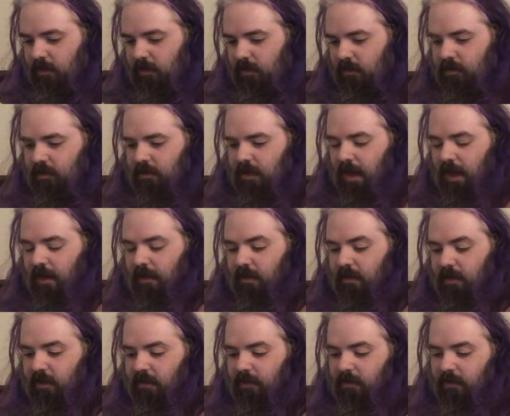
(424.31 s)

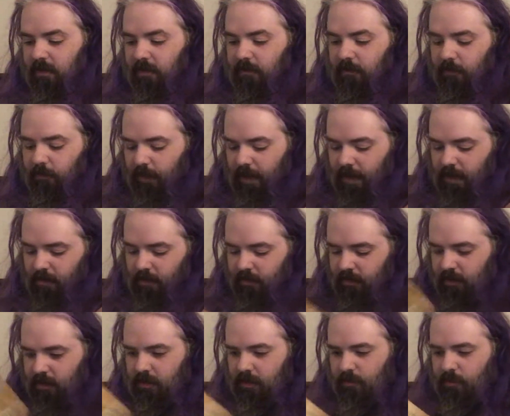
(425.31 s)
scattered itself
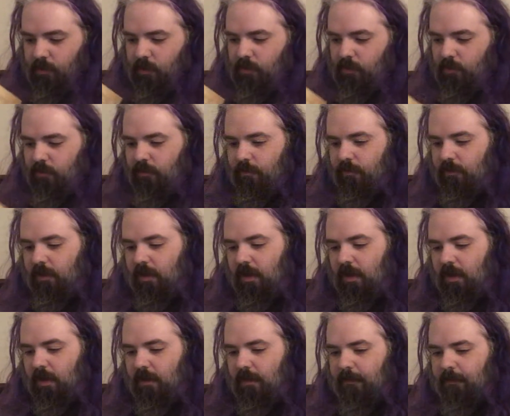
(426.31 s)
around in the move.
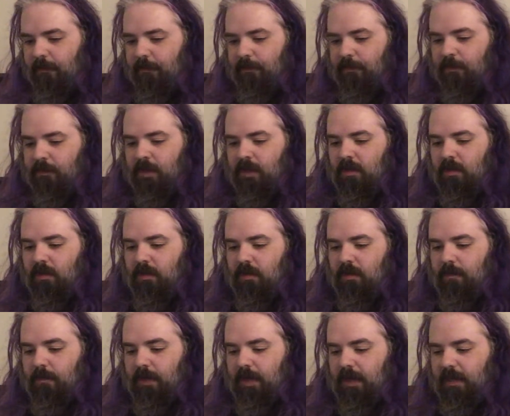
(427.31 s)

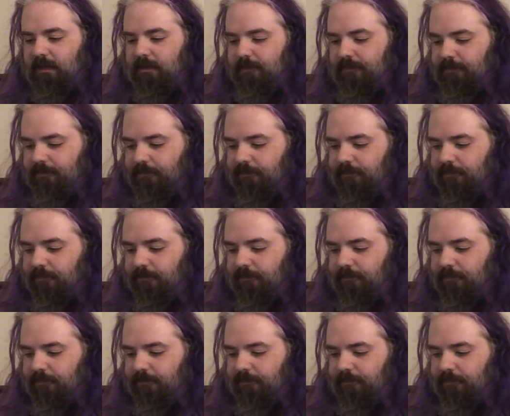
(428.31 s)
But